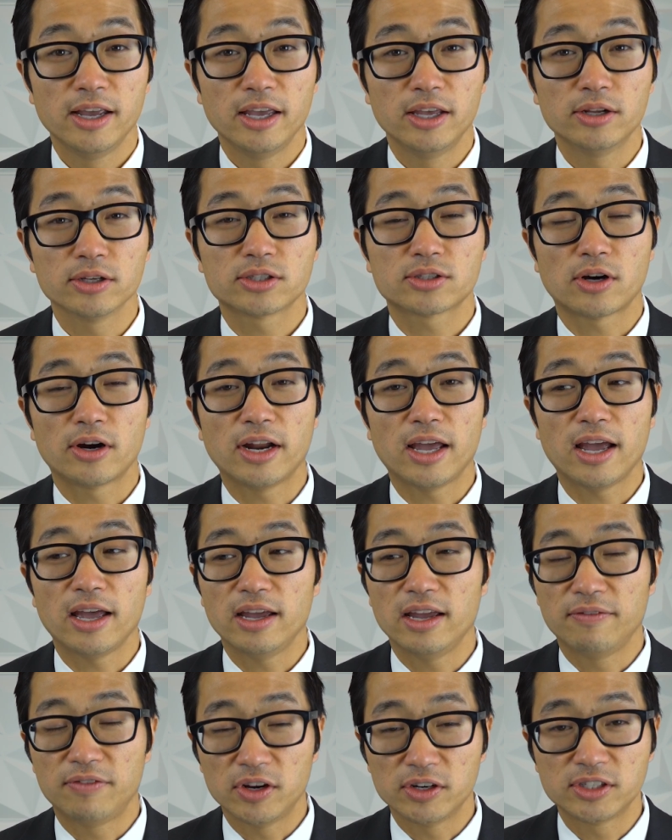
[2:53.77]
It'll start
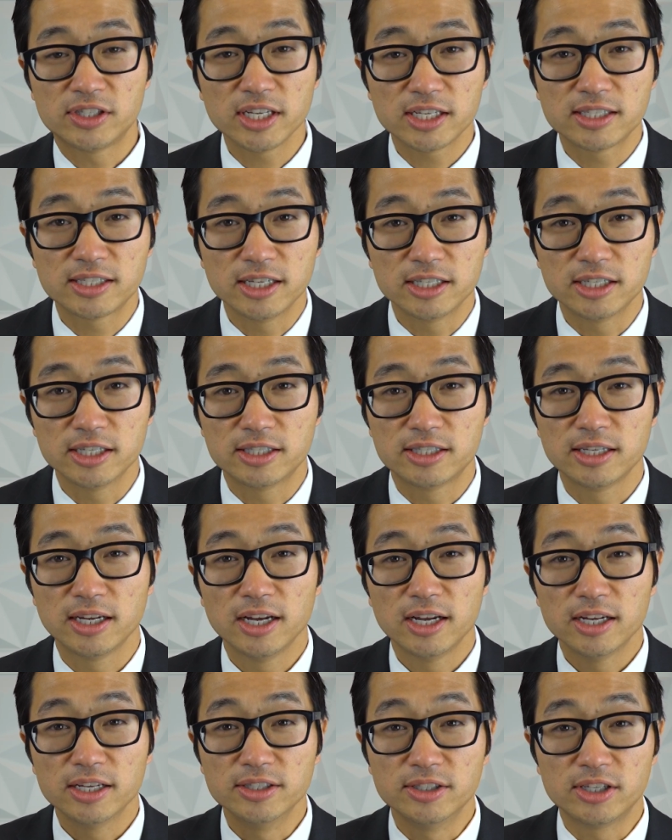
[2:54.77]
at, if there's six digits,
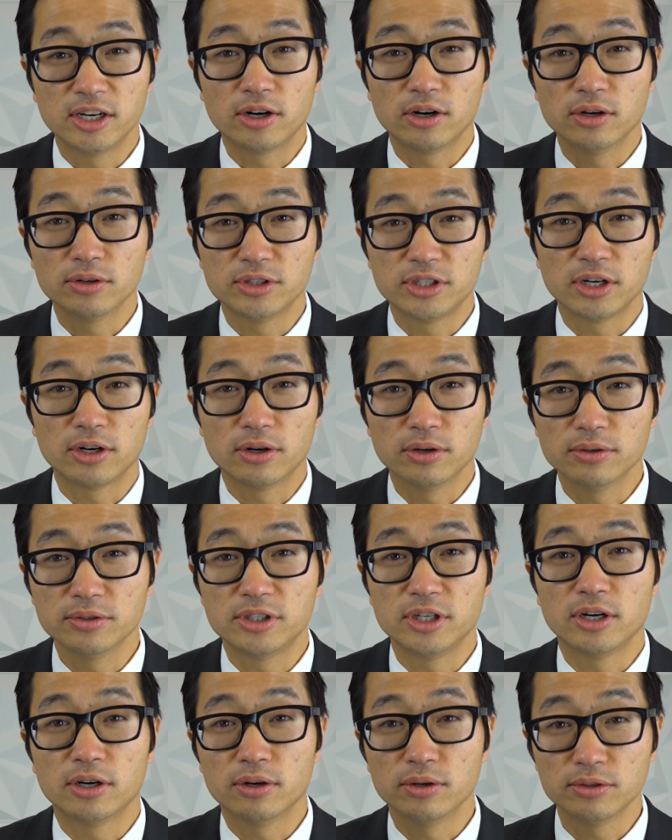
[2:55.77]
zero, zero,
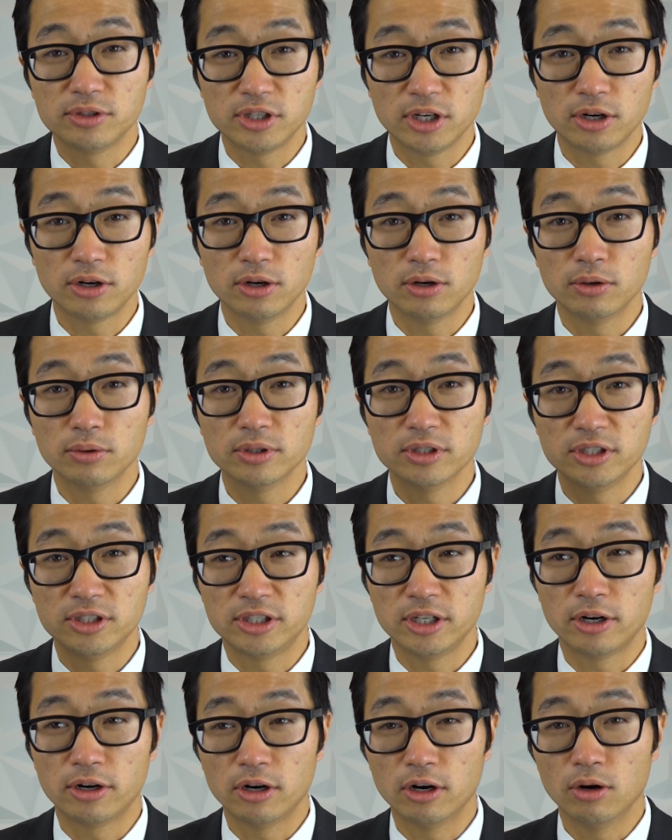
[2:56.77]
zero, zero,
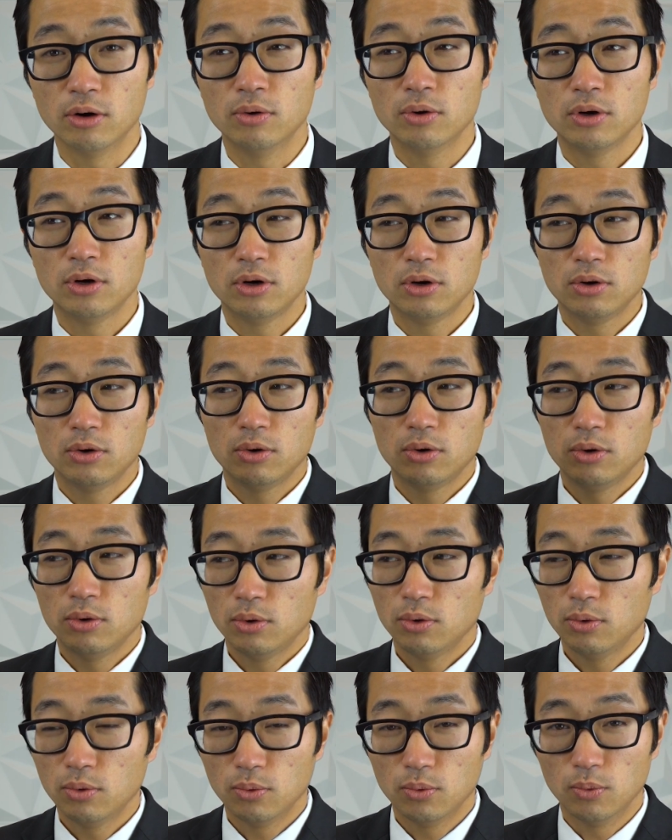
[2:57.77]
zero,
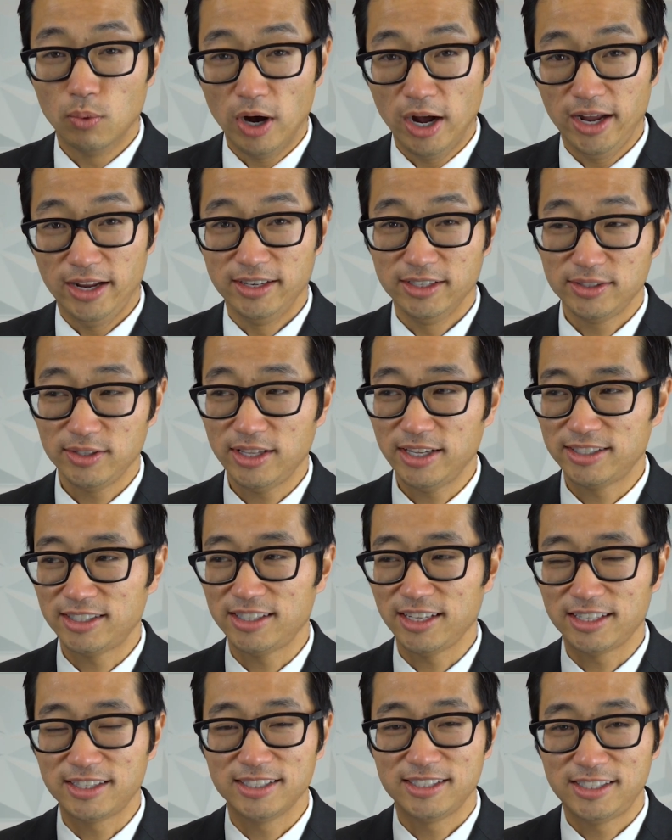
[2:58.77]
one. So
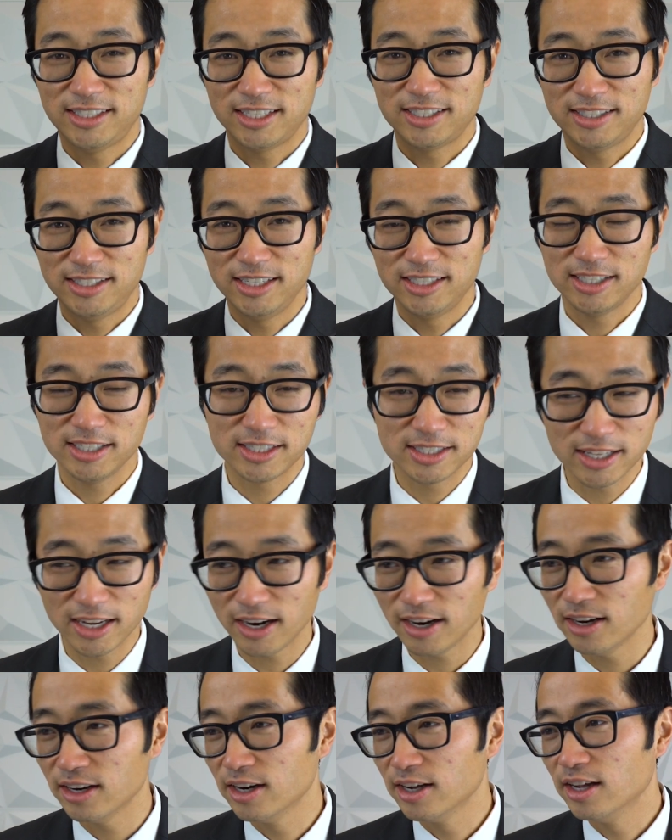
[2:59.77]
that's like the six digits
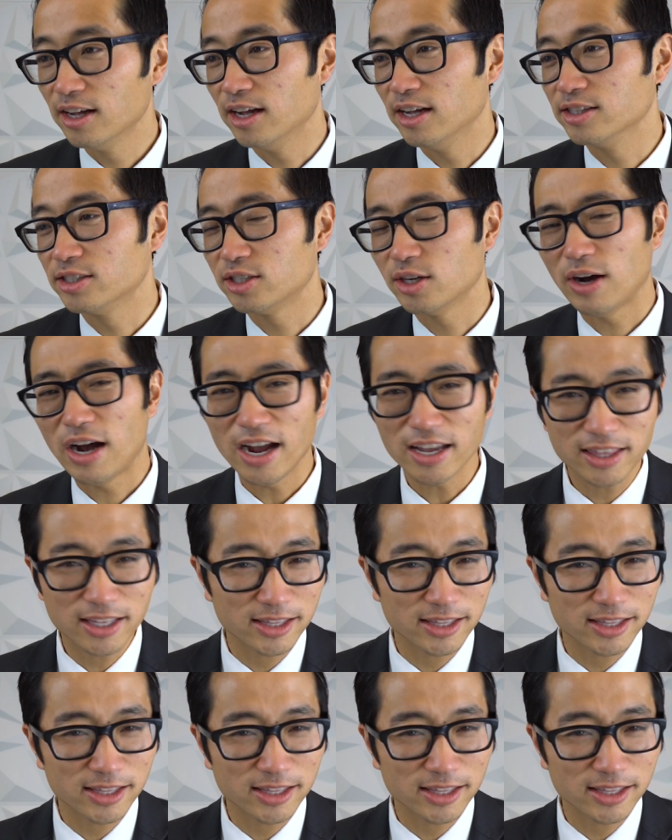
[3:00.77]
there. And so I